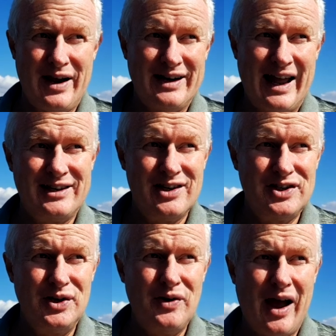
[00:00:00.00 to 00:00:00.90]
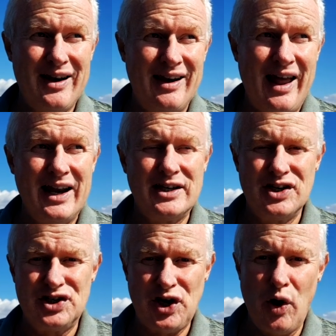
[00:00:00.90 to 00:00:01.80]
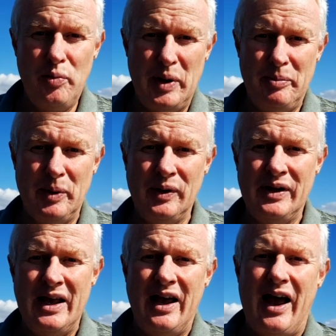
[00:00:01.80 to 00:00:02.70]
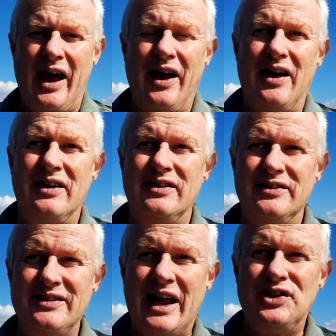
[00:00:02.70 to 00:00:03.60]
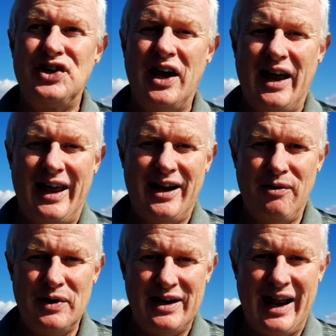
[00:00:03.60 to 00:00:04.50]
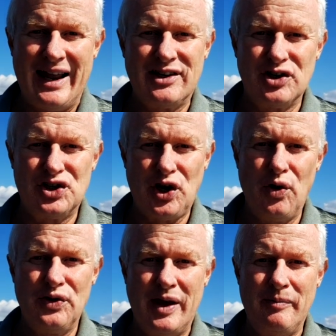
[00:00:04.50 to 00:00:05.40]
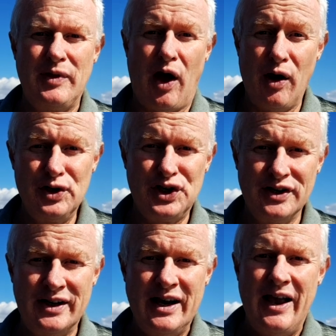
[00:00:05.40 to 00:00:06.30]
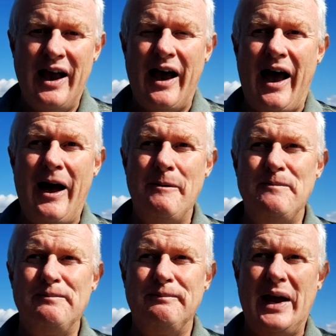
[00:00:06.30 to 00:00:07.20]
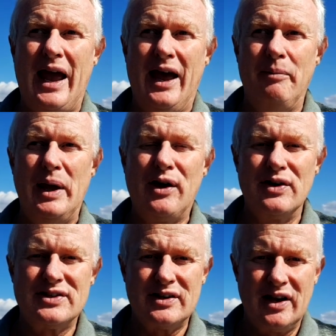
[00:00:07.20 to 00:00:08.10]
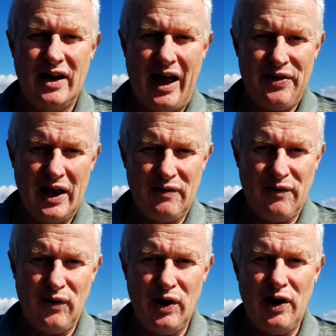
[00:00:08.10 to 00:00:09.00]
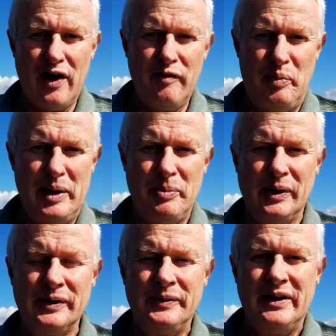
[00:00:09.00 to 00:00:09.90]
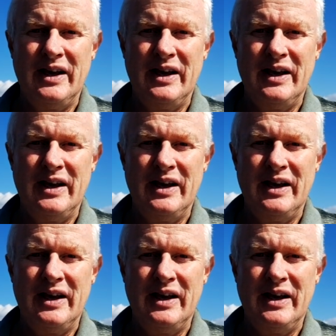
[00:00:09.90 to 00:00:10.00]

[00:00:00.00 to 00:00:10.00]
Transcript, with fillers: I'd like to do. I'd like to show people uh, nature, and I would like to show them the ocean, um, uh, because I think for a lot of people,